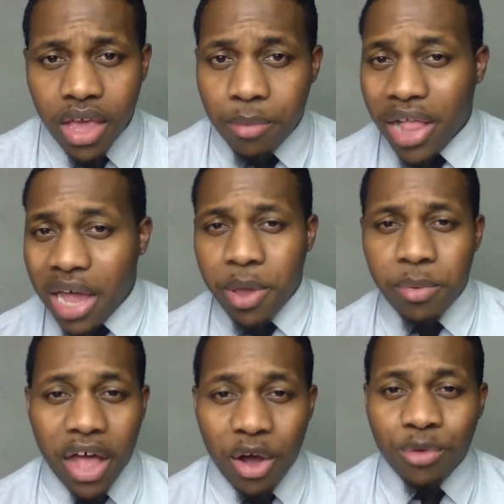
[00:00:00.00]
And black
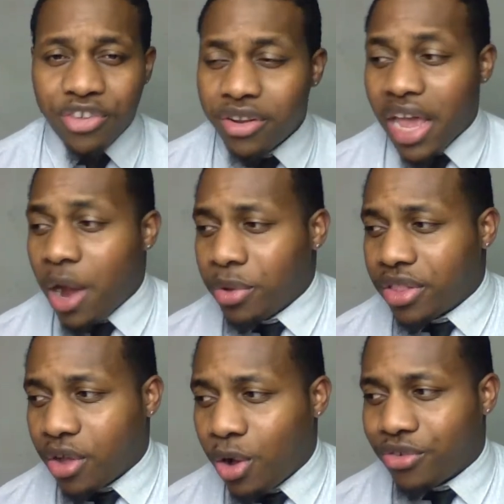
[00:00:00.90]
people are like, oh, she down with
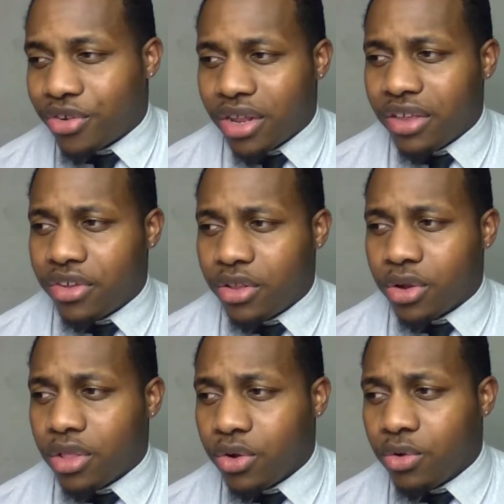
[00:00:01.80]
the culture. Then she do
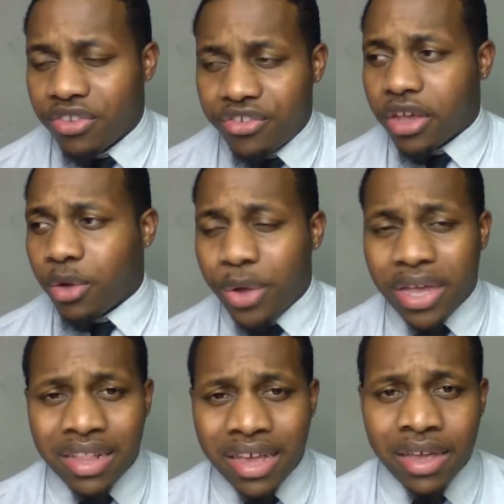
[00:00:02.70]
the little chicken
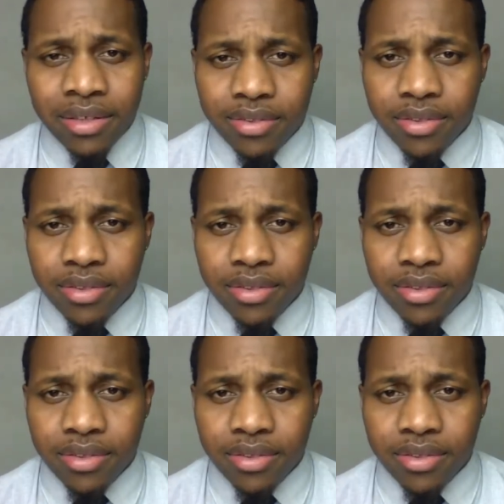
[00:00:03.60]
wing dance.